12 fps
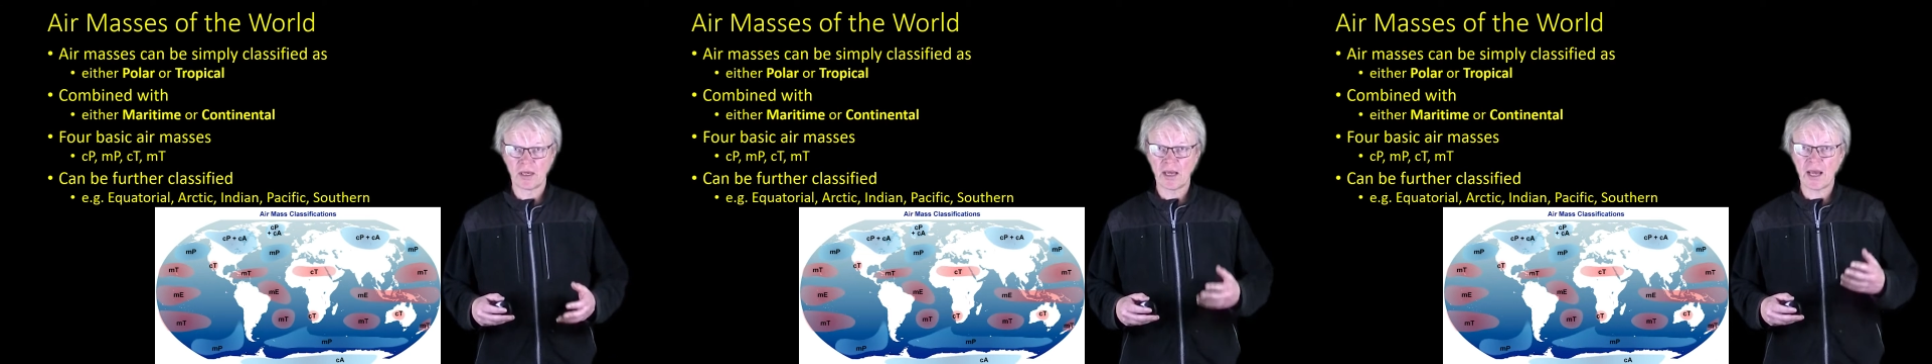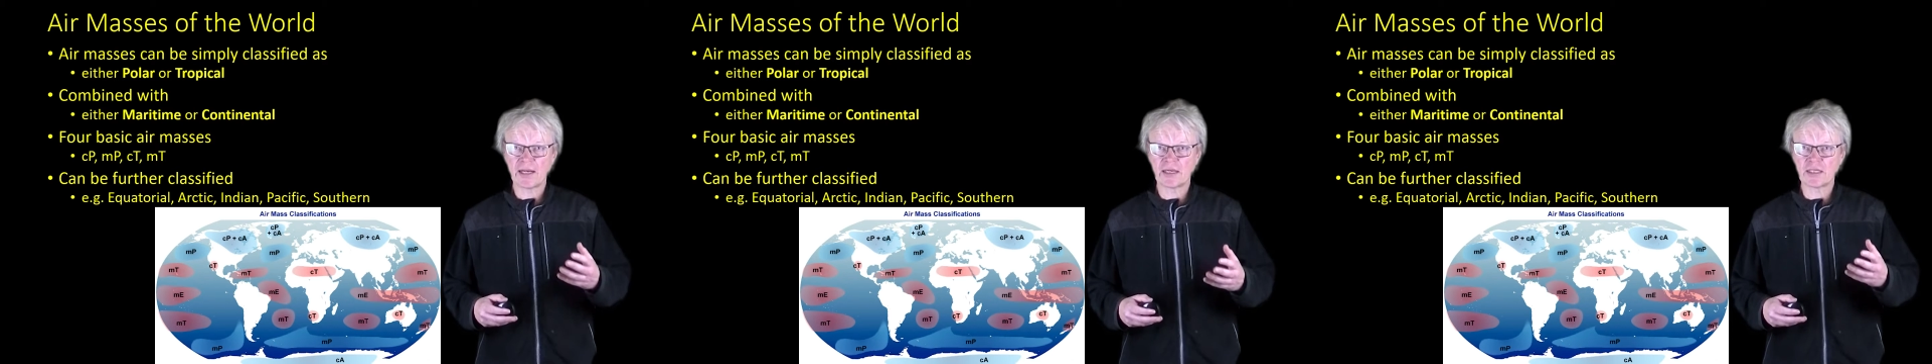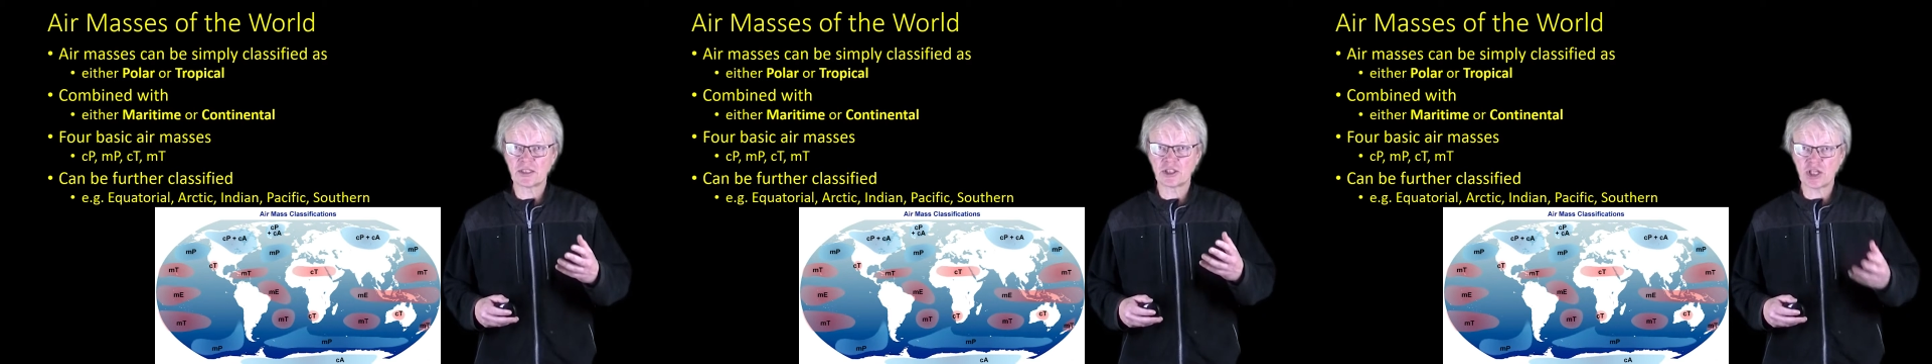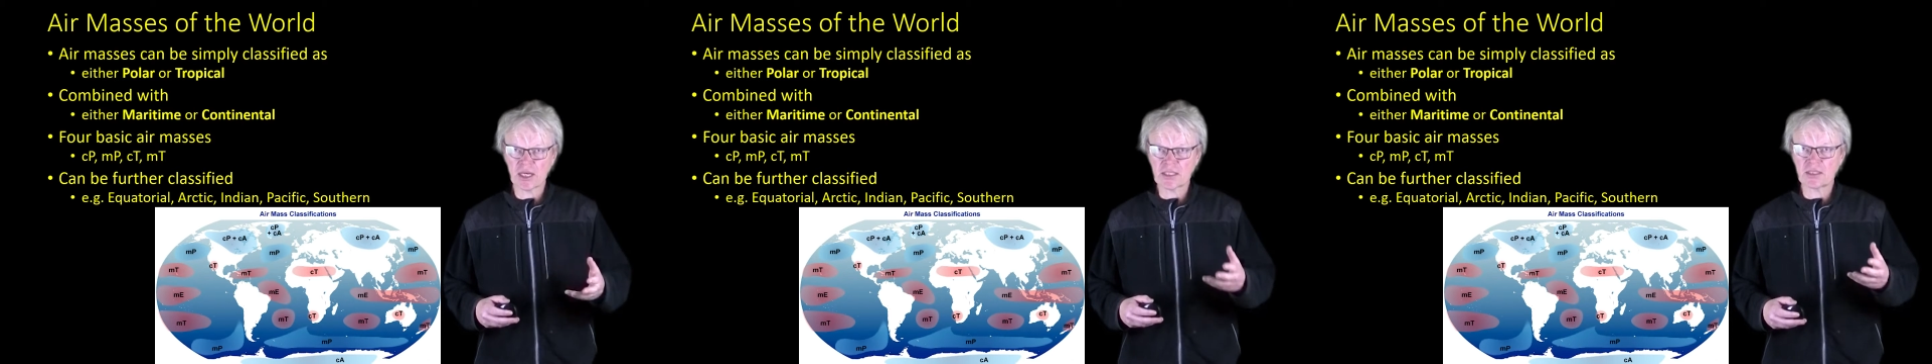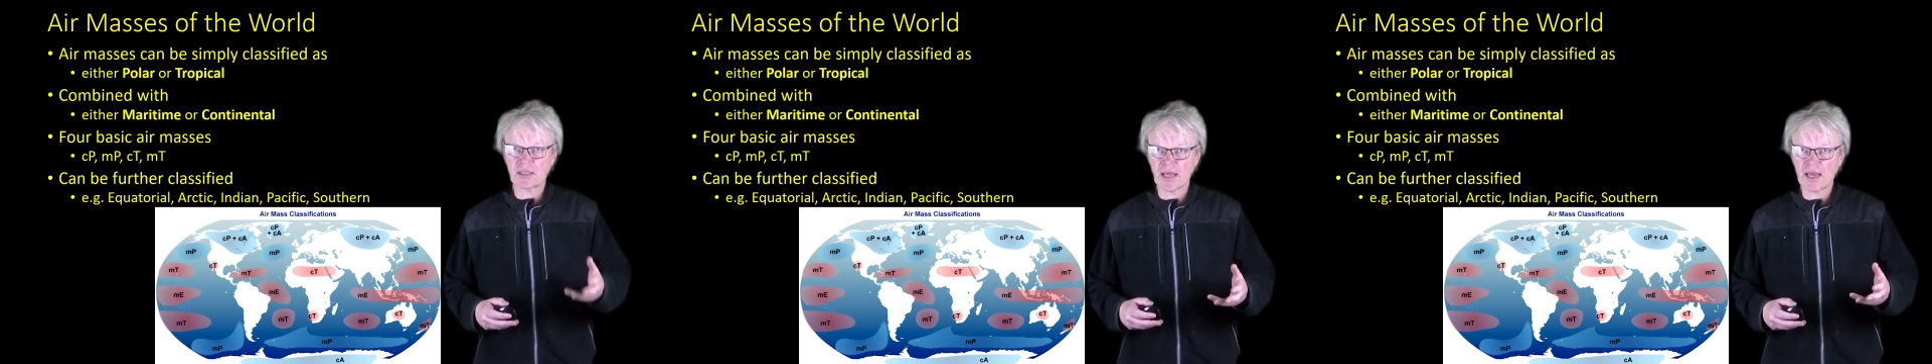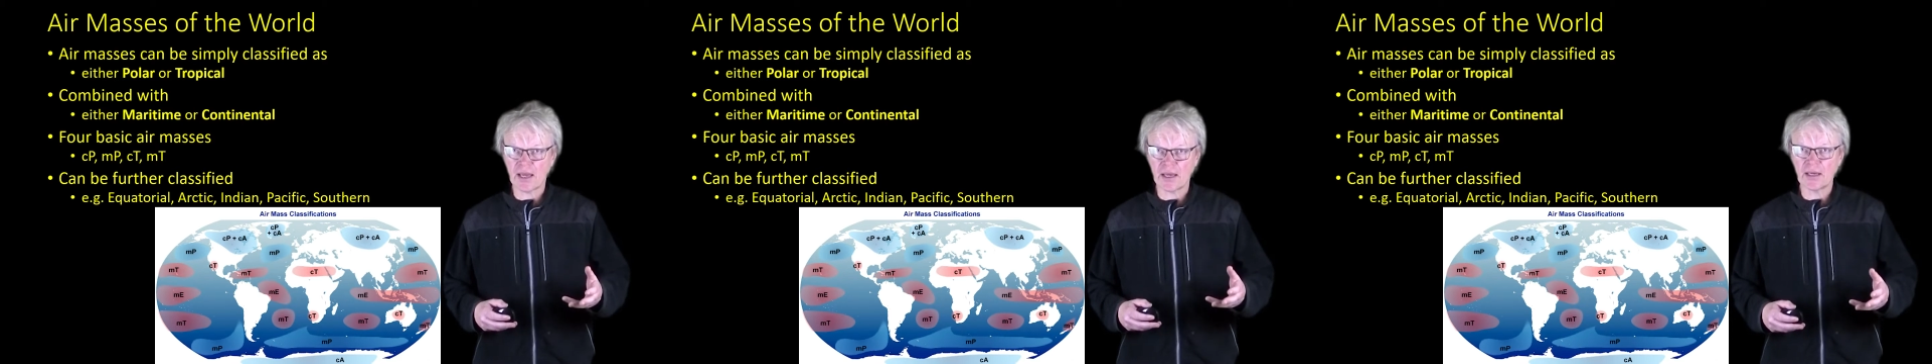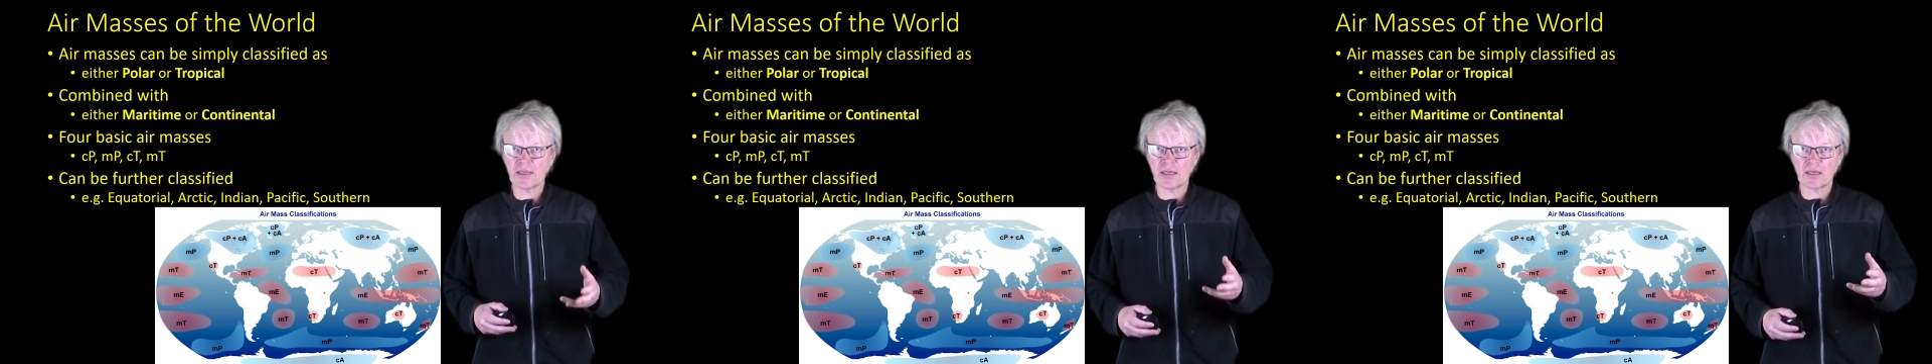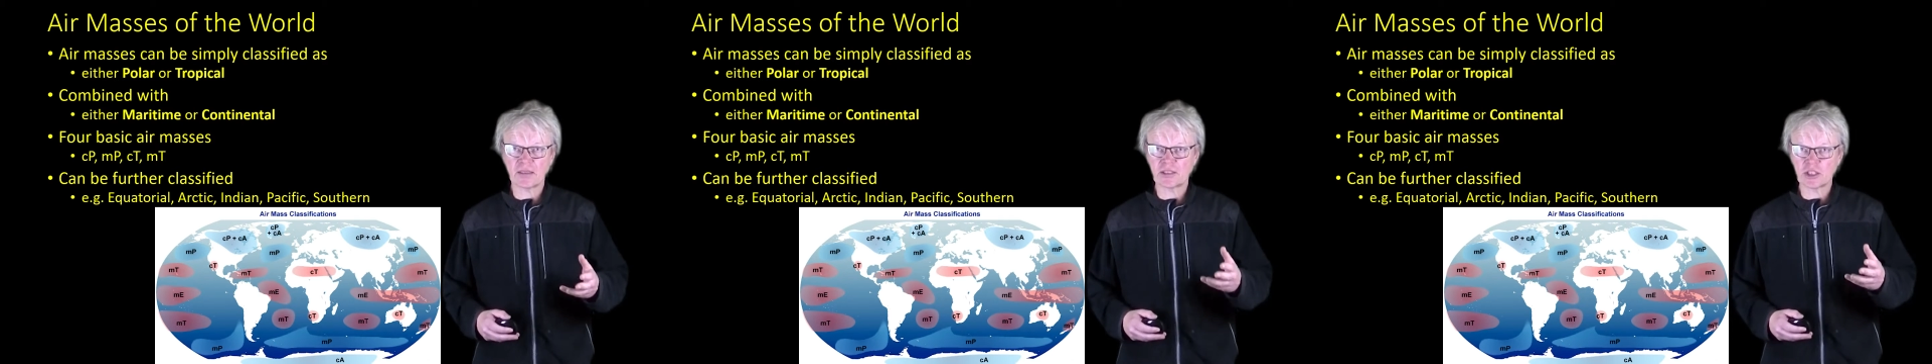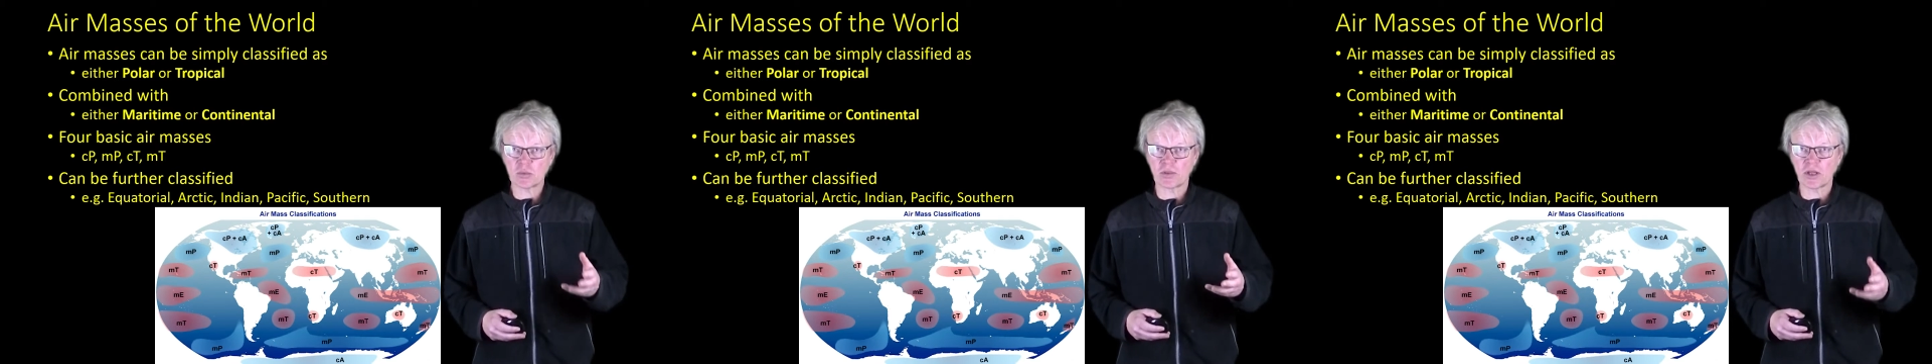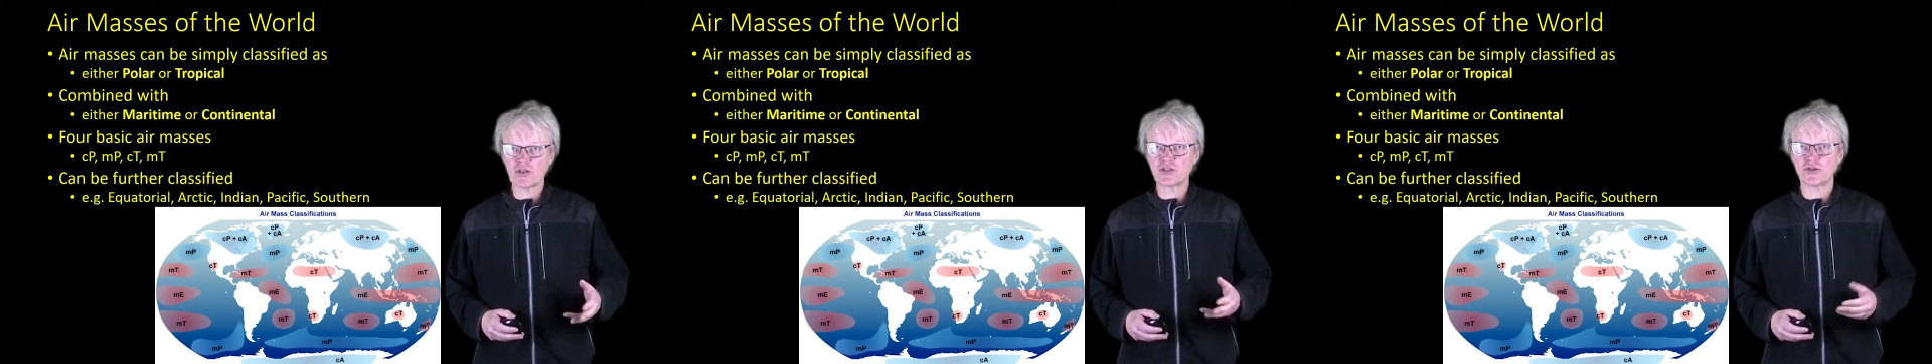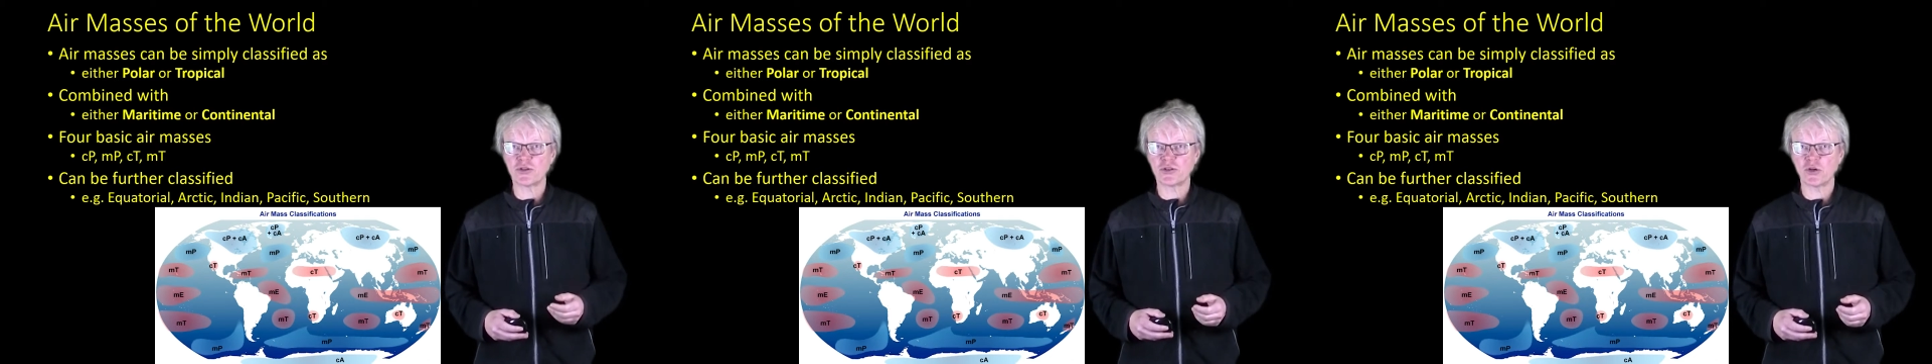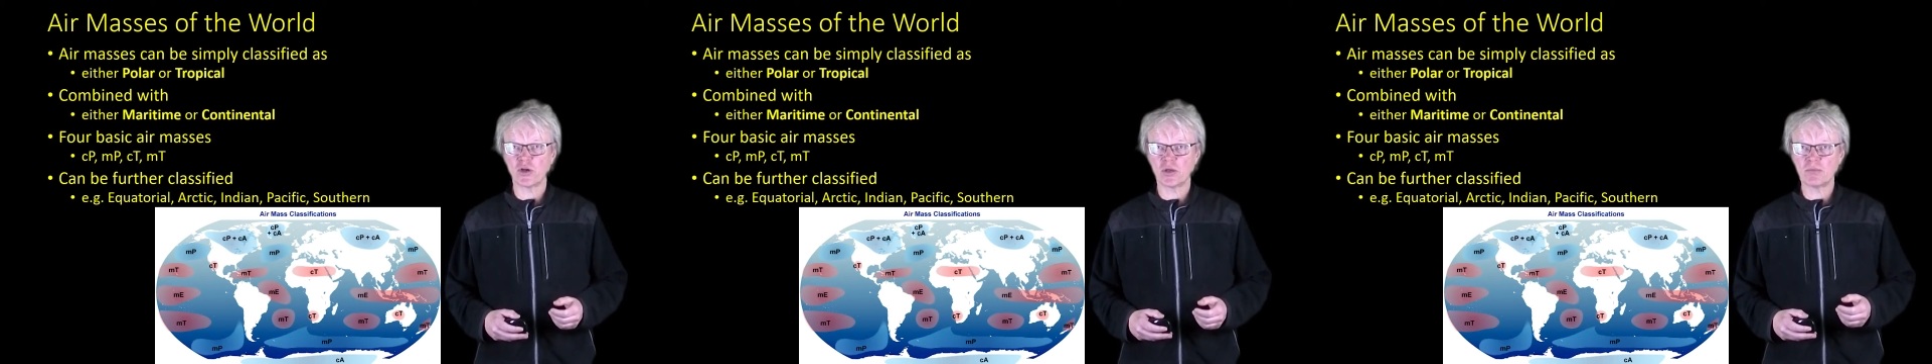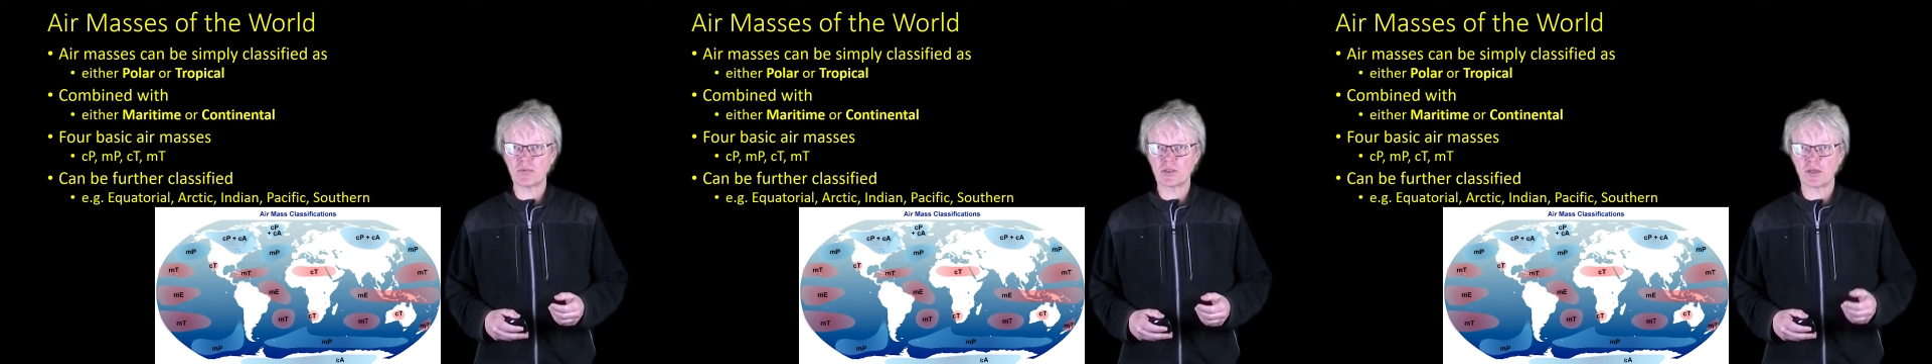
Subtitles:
And just with those two terms,